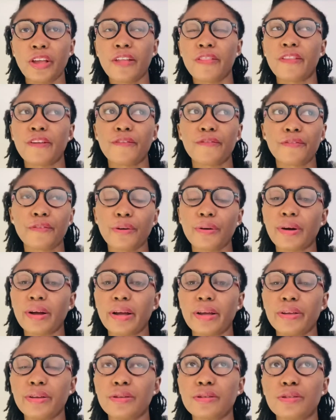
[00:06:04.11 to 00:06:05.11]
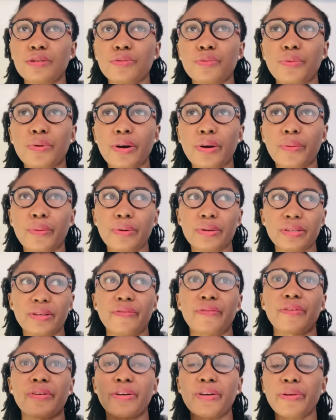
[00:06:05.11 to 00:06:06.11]
The floor I used to work was a
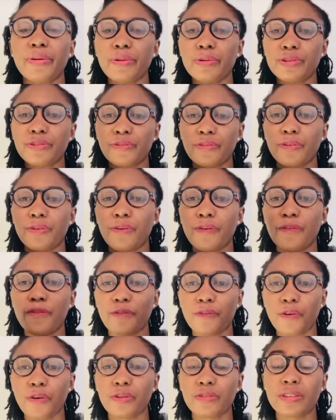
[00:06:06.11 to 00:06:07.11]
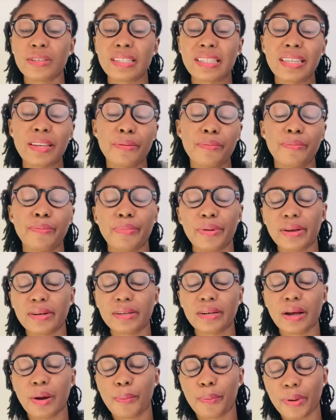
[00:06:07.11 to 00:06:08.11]
very huge floor, 40 bed
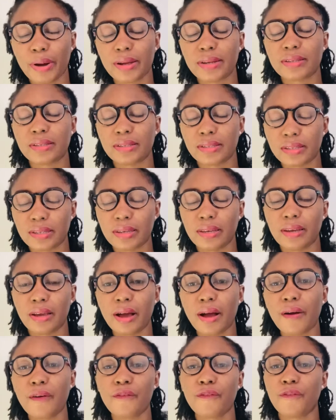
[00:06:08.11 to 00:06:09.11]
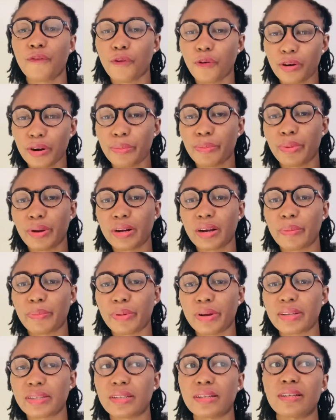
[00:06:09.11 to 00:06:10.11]
capacity, yeah, 40 bed
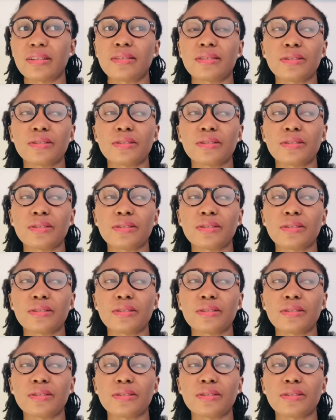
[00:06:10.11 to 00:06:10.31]
capacity.